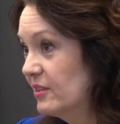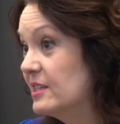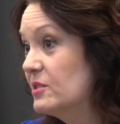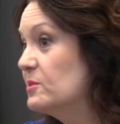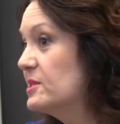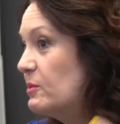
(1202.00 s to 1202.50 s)

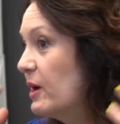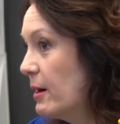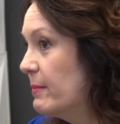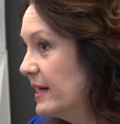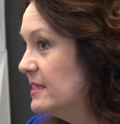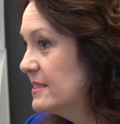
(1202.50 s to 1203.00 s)
this was where
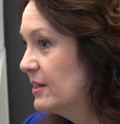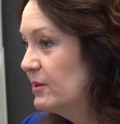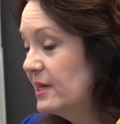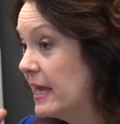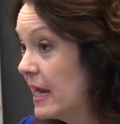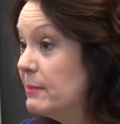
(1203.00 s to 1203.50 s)
our mindset
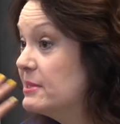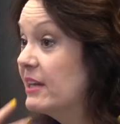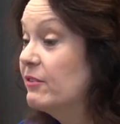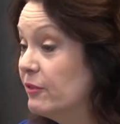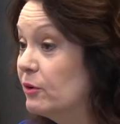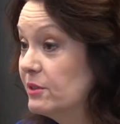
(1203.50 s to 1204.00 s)
was. And I
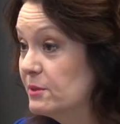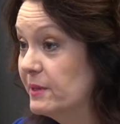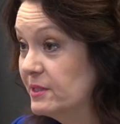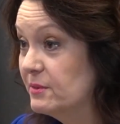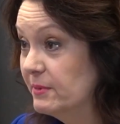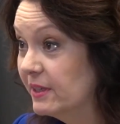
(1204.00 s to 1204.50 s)
take full
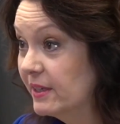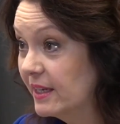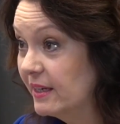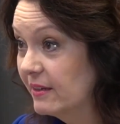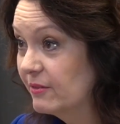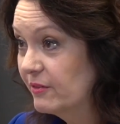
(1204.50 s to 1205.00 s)

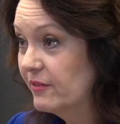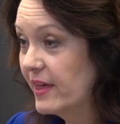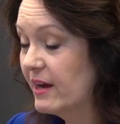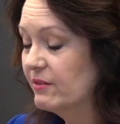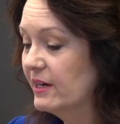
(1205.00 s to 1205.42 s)
responsibility for that.